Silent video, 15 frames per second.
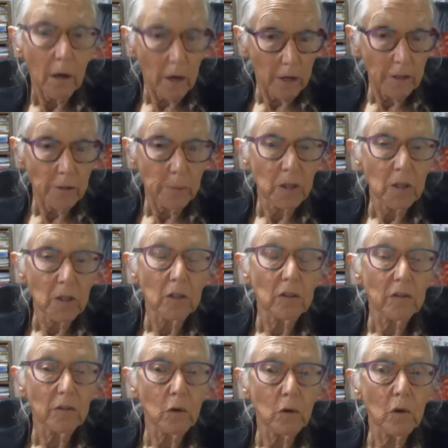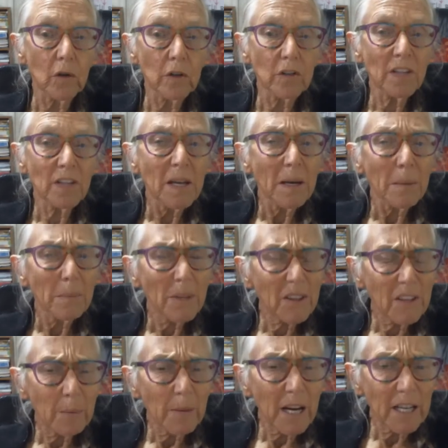entrepreneurs, of course, but
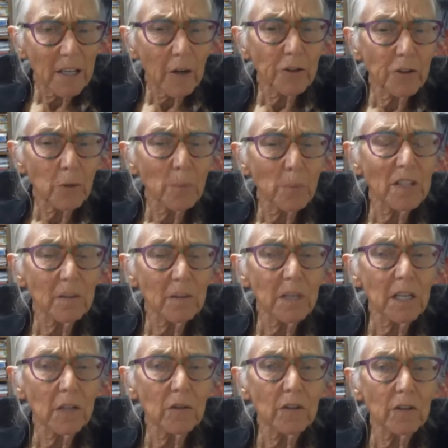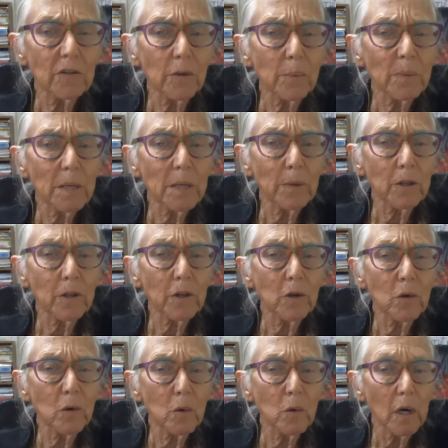there might also be some interest from people
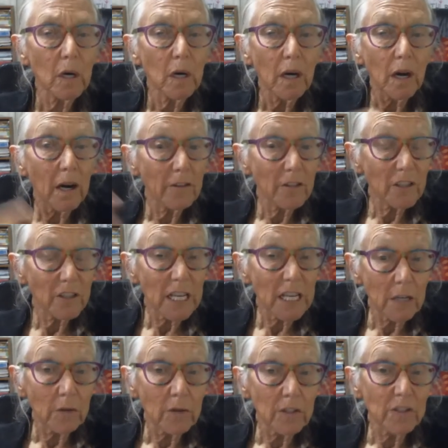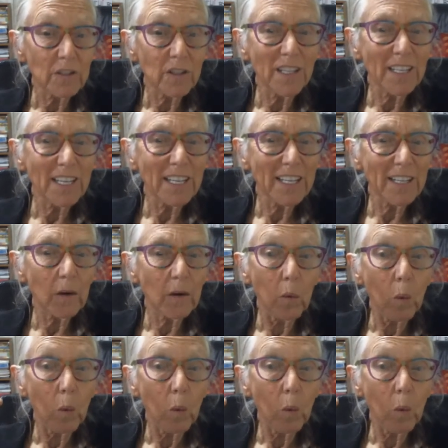who are just interested in